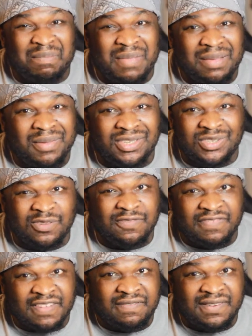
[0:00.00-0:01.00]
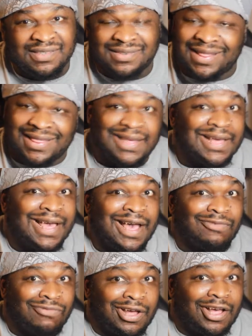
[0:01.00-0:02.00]
maybe $250, so I think I
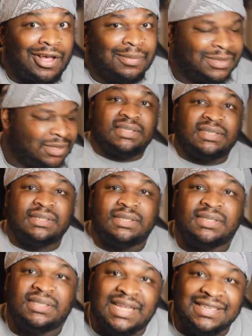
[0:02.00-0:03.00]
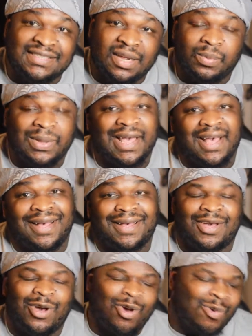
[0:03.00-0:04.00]
got robbed. Next up, we got
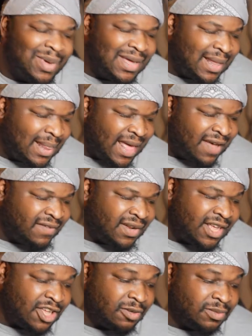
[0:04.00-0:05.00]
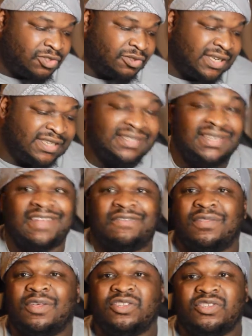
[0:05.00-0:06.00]
Kobe 11 Elm Streets, and for
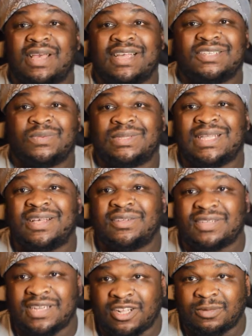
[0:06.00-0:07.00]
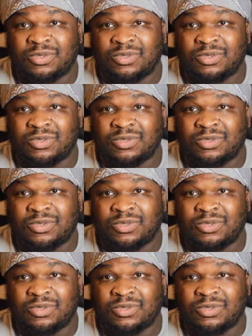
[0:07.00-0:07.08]
those of you asking what the hell's an Elm